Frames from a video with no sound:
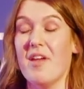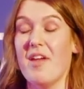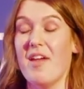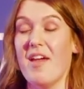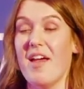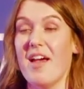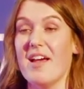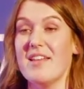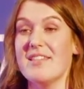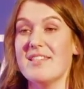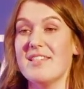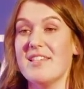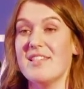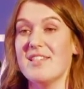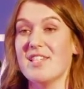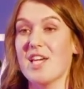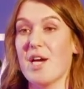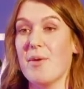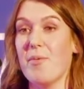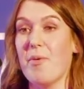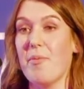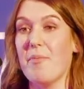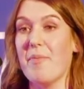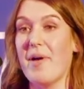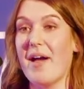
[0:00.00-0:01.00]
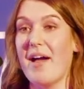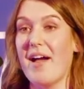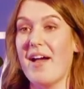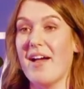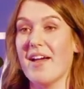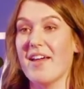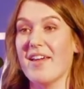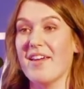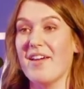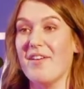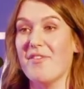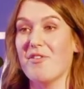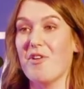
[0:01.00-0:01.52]
And since coming
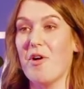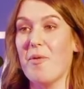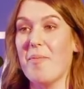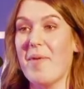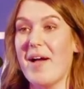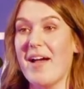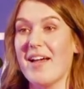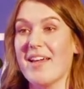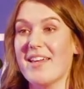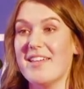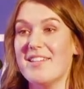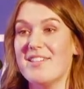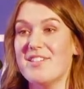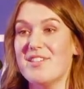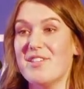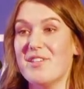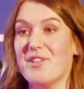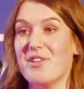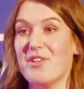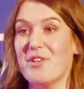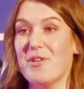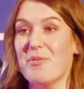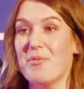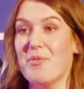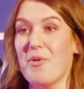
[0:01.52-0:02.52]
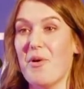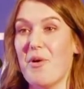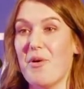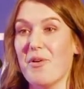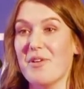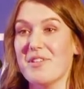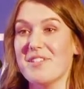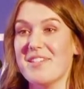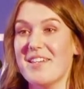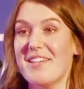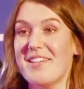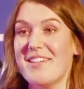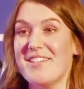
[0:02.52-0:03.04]
back, I've got back into the group
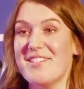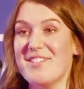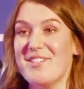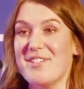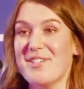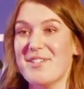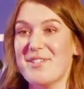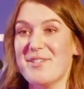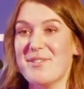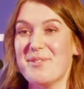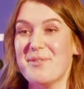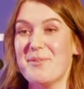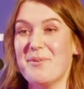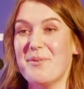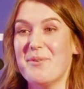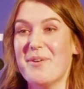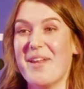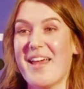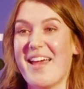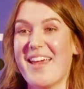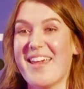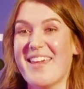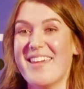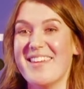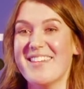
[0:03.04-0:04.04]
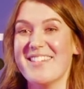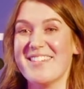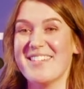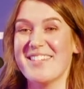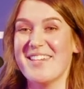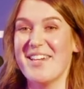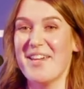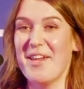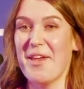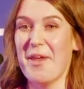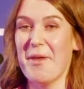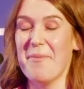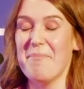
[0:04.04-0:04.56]
walks, and it's just so nice
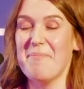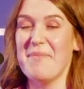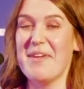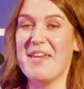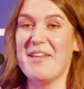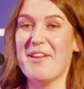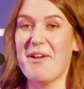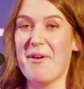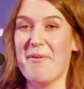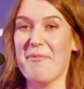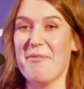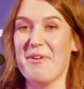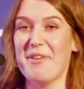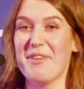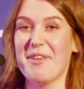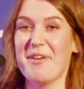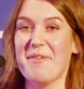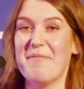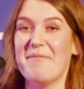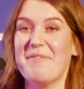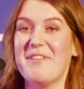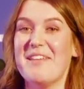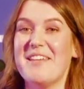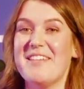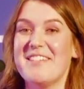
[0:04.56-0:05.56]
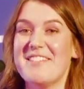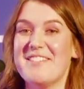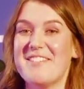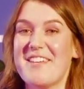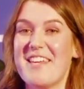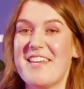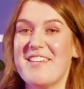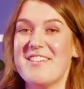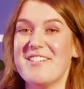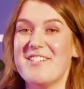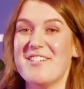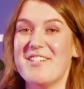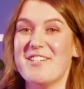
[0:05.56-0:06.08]
meeting up with complete
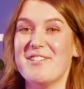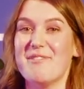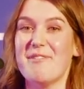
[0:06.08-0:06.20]
strangers.